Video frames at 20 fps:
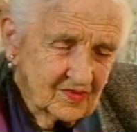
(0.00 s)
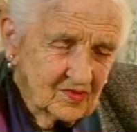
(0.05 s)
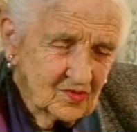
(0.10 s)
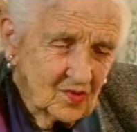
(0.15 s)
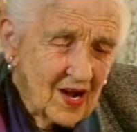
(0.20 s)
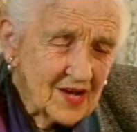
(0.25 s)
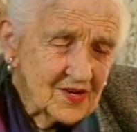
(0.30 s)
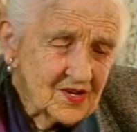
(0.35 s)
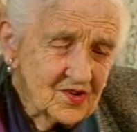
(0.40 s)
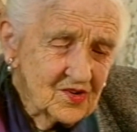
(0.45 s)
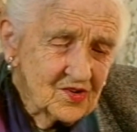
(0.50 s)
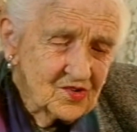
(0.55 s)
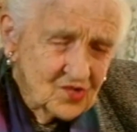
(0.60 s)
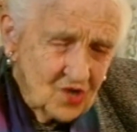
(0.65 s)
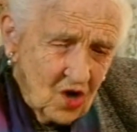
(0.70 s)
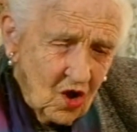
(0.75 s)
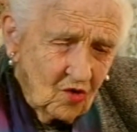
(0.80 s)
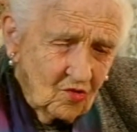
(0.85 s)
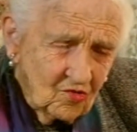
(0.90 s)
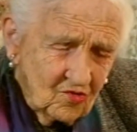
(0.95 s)
quite
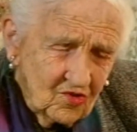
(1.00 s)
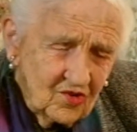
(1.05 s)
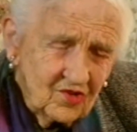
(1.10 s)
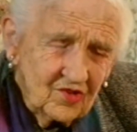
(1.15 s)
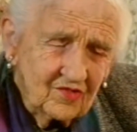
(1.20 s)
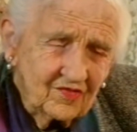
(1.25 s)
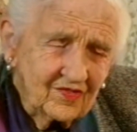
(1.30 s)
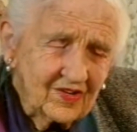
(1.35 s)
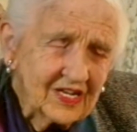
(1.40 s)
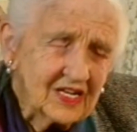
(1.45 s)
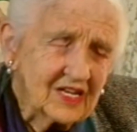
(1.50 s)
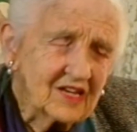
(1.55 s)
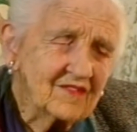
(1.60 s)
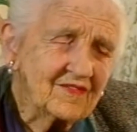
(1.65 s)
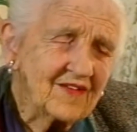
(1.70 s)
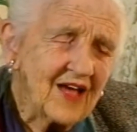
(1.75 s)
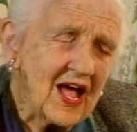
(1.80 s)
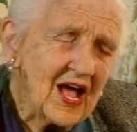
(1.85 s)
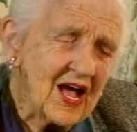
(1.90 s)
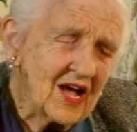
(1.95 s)
intolerant of any
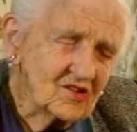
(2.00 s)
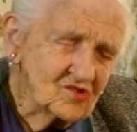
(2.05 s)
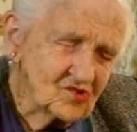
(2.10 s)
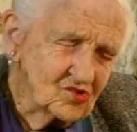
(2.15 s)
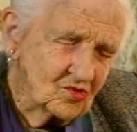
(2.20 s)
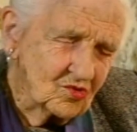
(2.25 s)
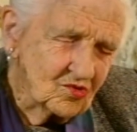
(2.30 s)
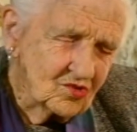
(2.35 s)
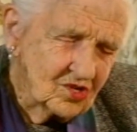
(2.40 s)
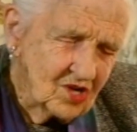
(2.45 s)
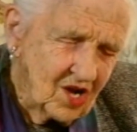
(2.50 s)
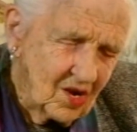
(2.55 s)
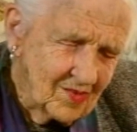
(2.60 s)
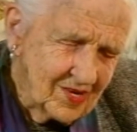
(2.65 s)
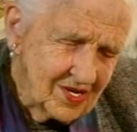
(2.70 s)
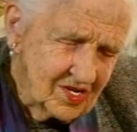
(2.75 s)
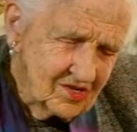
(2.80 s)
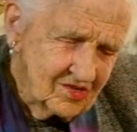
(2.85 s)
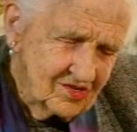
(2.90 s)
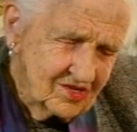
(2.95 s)
of our
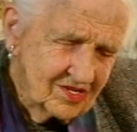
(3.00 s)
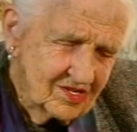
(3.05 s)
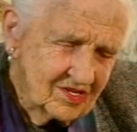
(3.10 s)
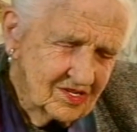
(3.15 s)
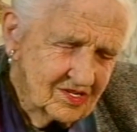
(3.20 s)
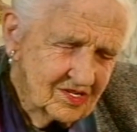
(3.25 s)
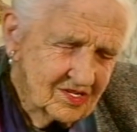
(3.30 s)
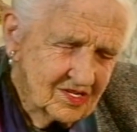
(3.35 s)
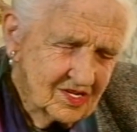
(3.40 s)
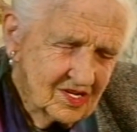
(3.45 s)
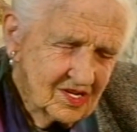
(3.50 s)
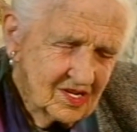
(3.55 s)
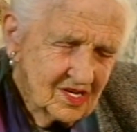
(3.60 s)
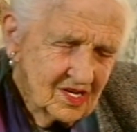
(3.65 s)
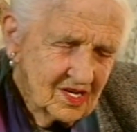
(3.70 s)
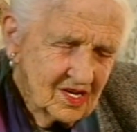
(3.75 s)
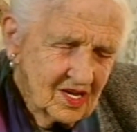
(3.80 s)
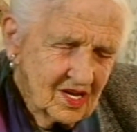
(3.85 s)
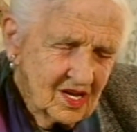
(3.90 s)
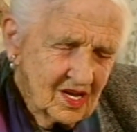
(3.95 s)
shortcomings.
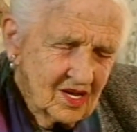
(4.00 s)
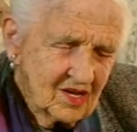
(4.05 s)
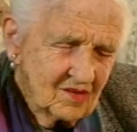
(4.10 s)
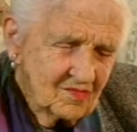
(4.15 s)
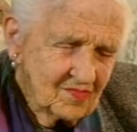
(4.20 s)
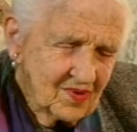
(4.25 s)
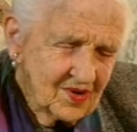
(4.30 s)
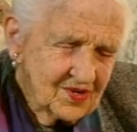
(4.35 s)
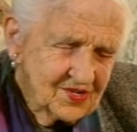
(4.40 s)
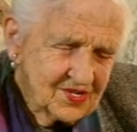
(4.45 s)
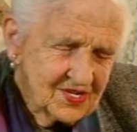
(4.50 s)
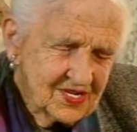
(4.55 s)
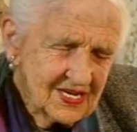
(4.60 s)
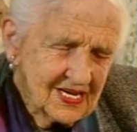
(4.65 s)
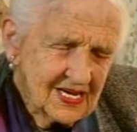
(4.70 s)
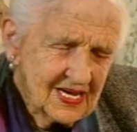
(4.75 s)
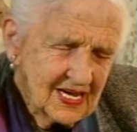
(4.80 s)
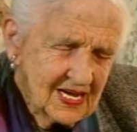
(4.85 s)
But